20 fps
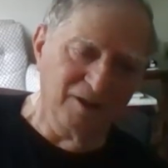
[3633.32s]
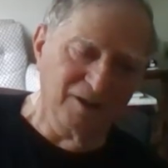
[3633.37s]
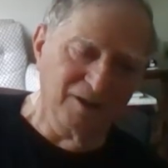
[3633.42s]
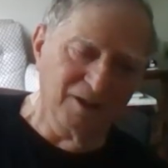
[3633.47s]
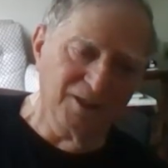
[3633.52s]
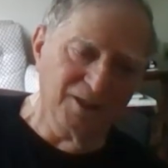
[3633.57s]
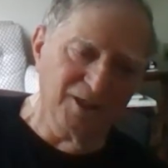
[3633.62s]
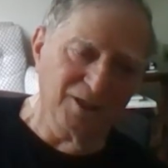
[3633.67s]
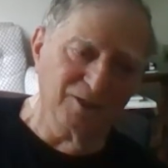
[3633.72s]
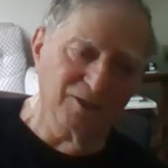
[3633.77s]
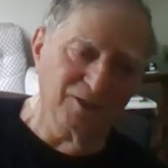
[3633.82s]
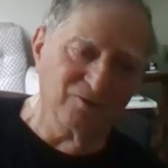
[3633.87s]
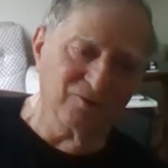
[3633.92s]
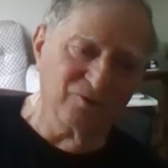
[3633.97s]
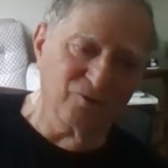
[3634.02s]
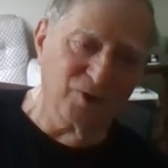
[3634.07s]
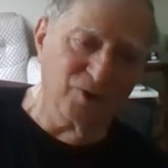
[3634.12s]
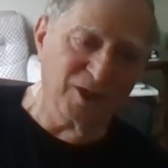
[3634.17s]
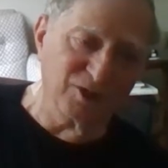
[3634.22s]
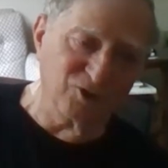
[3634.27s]
He did it in
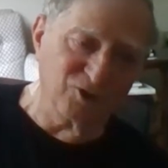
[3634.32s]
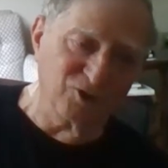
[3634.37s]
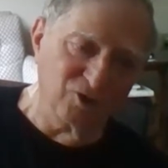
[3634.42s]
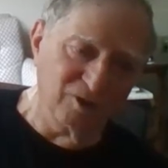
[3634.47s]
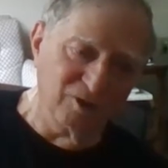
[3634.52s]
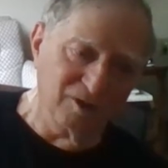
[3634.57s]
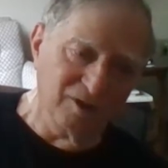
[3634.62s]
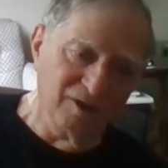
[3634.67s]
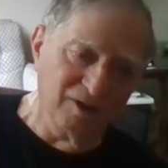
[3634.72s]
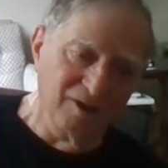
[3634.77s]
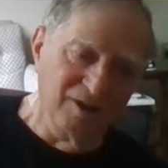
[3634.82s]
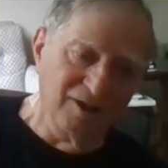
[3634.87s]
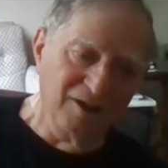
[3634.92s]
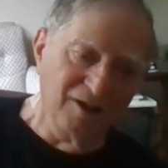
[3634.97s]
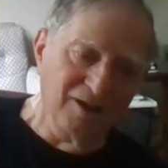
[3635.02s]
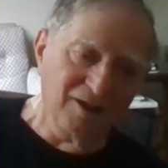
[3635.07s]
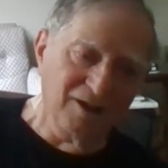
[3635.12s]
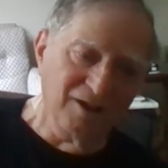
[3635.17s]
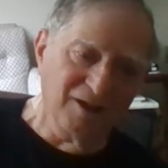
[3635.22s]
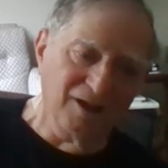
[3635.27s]
French,
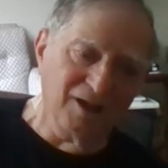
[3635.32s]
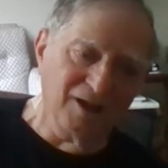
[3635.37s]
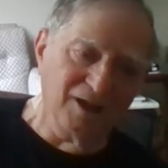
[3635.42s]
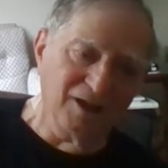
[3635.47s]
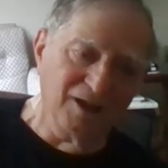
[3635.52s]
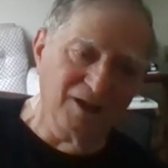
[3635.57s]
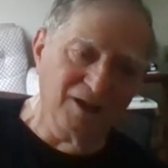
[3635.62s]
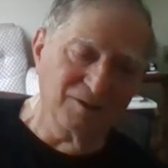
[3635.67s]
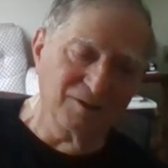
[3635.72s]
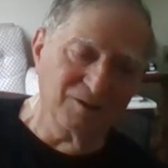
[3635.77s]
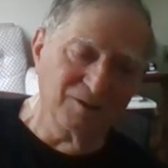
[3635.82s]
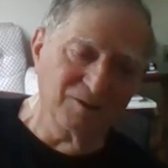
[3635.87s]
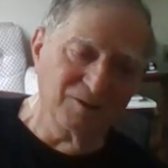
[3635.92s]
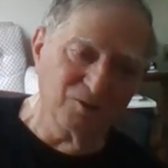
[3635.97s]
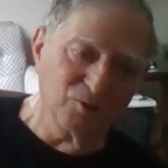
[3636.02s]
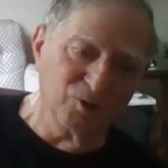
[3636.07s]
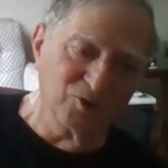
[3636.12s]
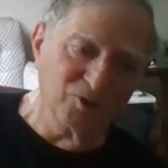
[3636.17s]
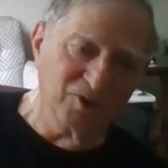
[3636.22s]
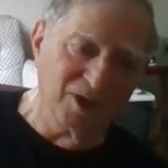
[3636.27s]
uh,
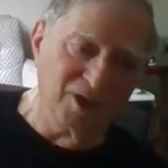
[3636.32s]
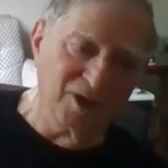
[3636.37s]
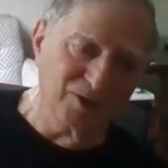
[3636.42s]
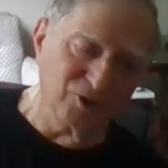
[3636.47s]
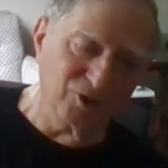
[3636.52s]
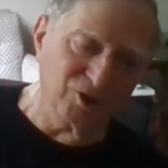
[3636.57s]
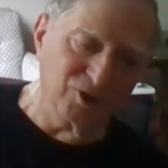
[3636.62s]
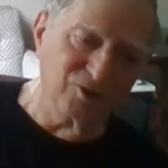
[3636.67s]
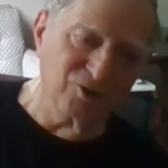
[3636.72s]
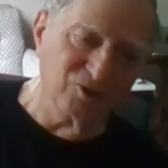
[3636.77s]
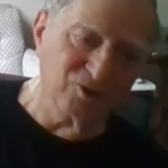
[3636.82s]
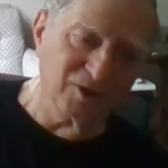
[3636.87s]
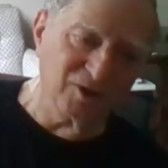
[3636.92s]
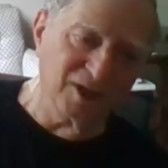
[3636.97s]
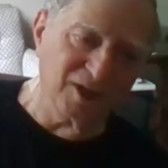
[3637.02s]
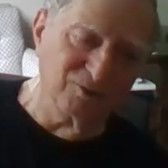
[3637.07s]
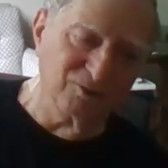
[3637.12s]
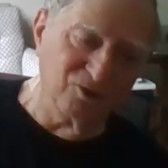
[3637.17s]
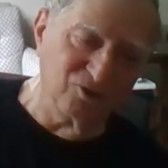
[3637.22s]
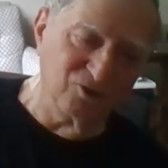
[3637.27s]
which I could
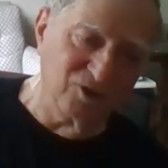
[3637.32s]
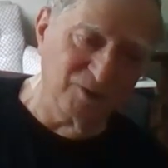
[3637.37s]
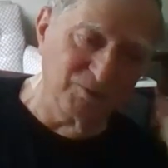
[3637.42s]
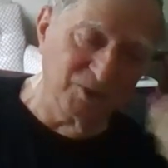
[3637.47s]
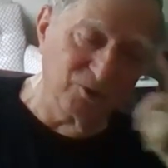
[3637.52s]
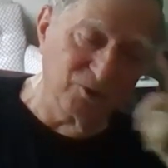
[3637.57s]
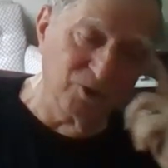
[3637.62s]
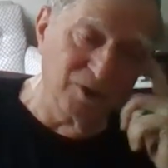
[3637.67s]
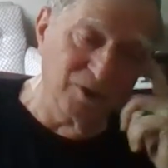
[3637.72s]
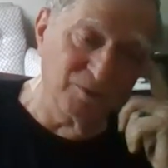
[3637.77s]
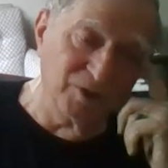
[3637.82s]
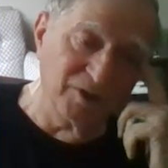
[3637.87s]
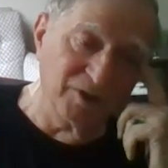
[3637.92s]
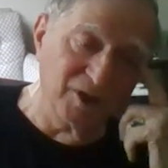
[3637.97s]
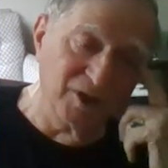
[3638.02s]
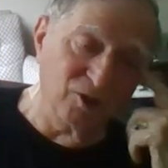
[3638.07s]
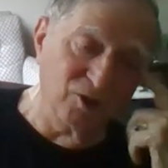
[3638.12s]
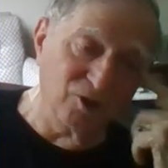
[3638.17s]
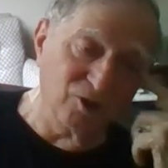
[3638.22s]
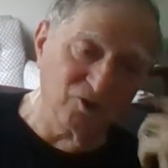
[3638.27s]
understand to some degree, but
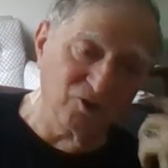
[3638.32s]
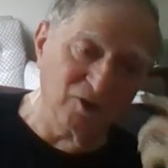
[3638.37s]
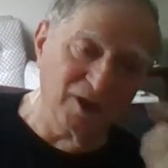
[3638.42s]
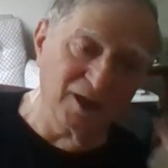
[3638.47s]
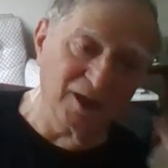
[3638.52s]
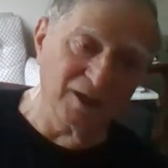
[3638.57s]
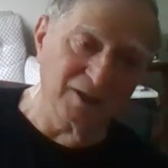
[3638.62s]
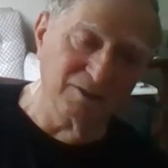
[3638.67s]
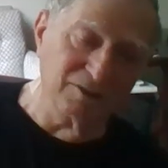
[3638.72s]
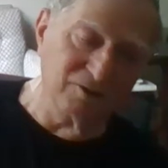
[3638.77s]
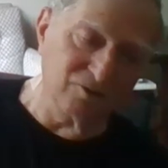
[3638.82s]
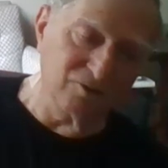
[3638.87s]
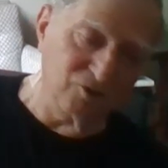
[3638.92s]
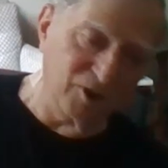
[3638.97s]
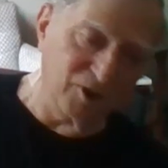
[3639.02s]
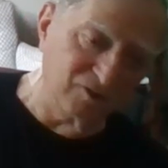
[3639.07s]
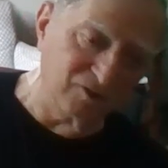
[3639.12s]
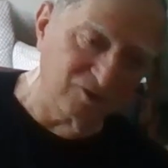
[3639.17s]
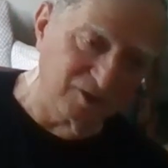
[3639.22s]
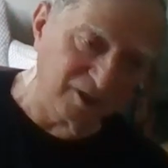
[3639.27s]
they also had
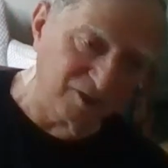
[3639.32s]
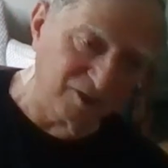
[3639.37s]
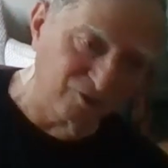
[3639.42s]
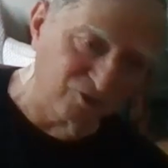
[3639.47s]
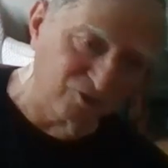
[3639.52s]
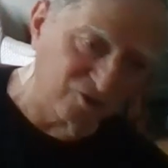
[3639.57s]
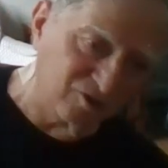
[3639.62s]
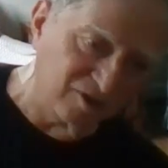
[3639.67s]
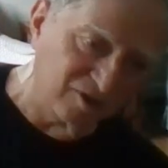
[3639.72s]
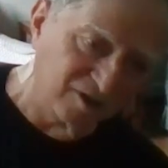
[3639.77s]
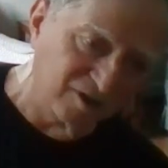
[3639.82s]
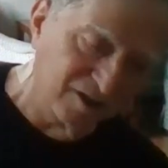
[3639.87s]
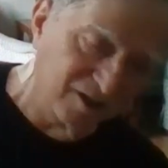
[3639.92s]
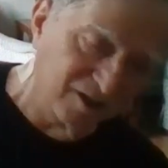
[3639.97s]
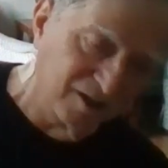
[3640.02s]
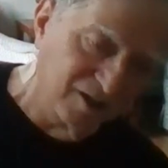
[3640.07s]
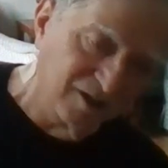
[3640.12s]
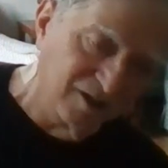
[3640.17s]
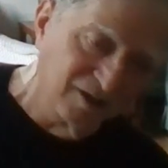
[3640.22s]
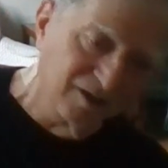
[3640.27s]
translators.
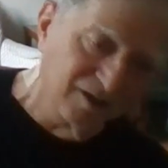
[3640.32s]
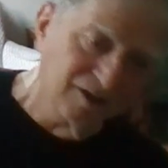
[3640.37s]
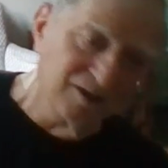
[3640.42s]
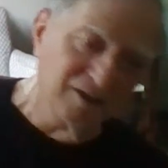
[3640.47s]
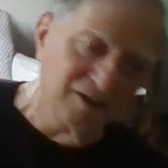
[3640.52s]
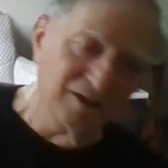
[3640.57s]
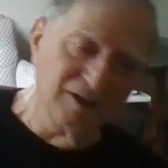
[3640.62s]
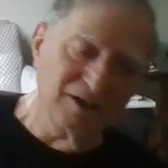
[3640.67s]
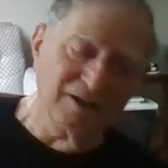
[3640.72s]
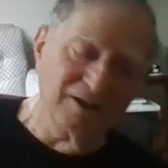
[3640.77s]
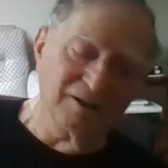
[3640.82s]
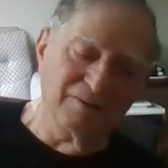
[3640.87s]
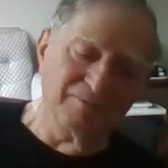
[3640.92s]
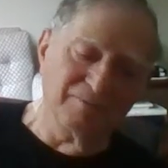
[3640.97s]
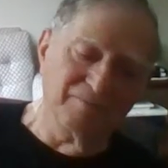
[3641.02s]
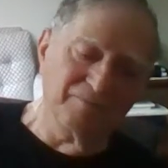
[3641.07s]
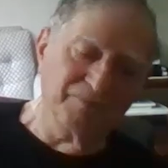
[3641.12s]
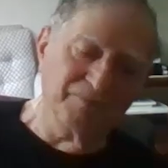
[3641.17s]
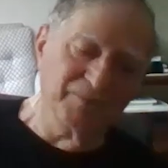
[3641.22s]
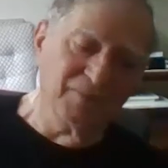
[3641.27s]
Uh,
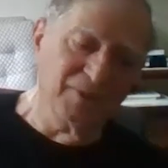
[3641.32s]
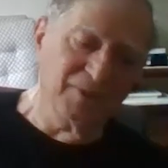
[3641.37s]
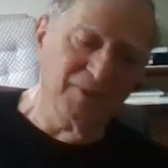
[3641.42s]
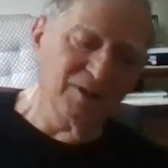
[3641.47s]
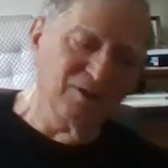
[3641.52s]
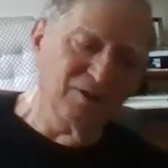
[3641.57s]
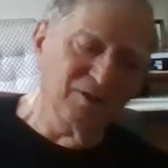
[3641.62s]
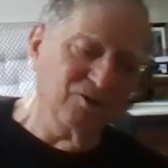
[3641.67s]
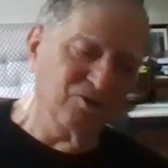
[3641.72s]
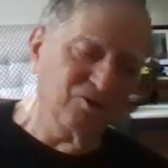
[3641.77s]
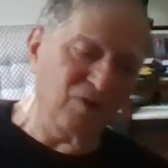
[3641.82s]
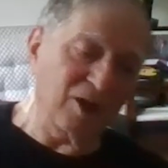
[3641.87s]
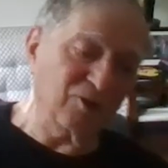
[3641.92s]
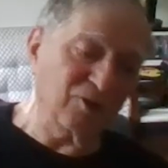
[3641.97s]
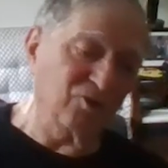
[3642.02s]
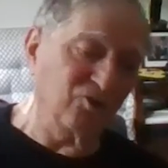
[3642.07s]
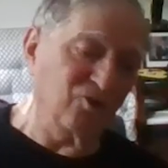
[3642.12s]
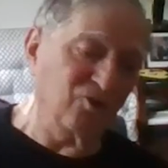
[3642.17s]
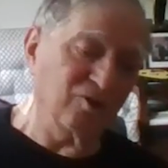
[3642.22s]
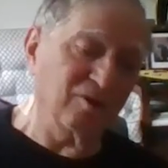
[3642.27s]
so I
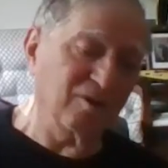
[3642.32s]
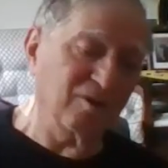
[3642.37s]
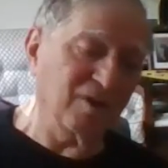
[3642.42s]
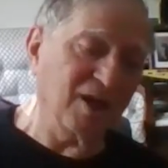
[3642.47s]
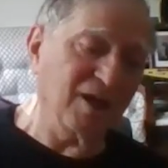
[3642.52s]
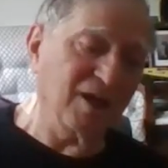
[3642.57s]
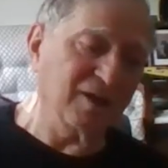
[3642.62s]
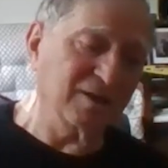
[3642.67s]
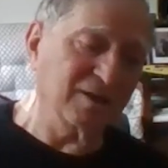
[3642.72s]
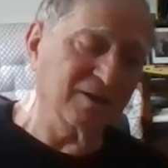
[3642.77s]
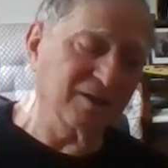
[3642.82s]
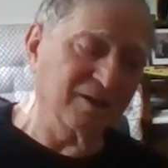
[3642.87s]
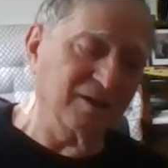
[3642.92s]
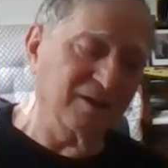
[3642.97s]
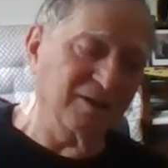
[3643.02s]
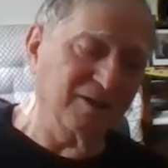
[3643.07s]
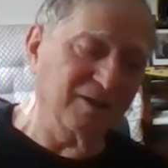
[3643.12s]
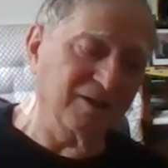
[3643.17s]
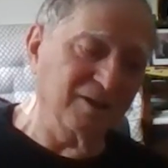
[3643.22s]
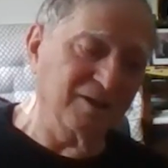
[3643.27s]
consider that,
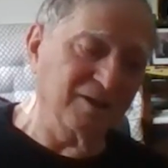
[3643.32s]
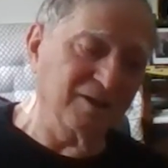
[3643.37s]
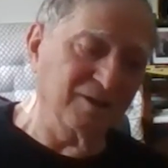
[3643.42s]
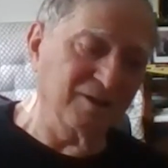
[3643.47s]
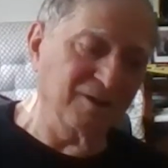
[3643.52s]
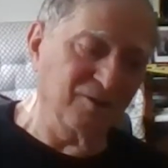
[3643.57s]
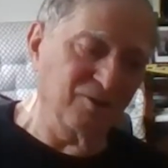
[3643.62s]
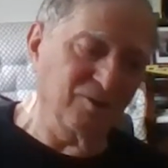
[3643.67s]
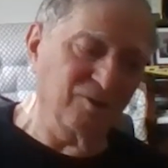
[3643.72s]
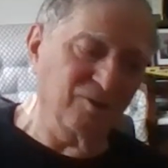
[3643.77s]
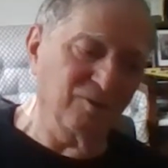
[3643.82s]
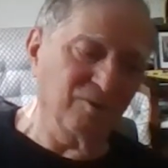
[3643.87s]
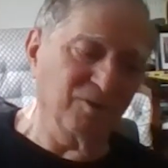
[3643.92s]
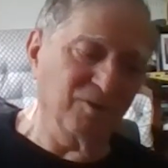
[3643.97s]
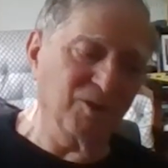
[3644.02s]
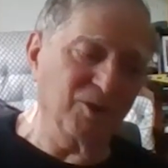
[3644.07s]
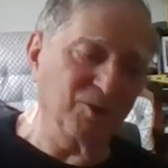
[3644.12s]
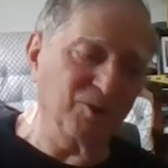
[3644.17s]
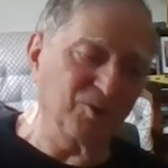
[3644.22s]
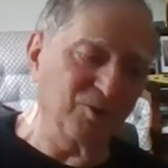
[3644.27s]
uh,
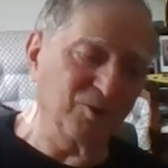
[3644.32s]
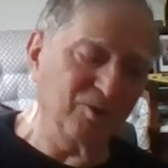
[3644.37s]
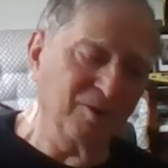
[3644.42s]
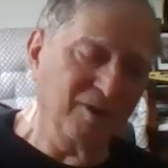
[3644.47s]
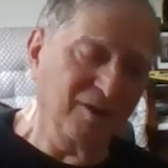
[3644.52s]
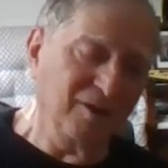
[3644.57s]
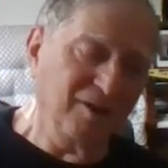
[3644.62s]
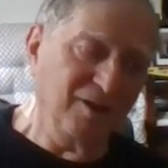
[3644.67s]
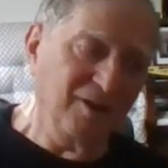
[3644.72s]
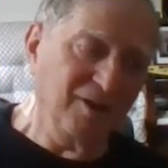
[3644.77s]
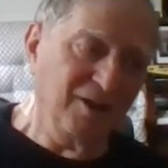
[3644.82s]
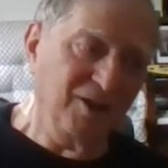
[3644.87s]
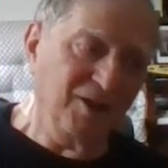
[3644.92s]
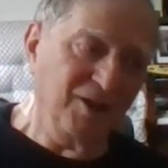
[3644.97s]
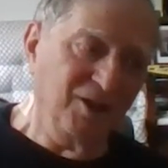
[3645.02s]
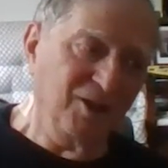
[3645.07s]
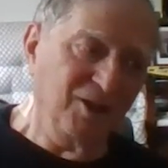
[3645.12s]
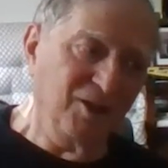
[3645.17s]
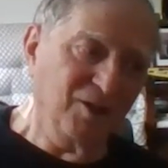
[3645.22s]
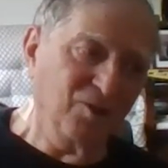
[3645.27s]
you know,
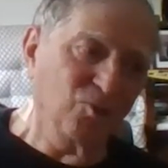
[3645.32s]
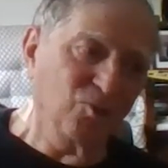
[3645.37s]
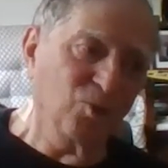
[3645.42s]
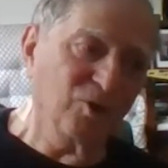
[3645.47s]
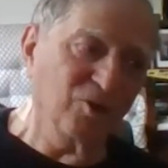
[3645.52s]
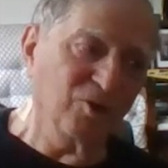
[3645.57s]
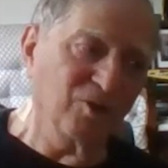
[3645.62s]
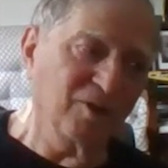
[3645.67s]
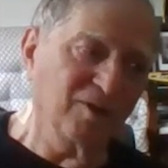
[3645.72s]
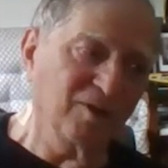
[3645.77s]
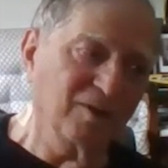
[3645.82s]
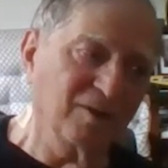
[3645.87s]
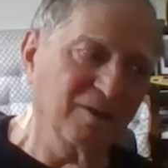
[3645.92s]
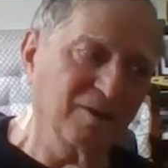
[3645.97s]
one of the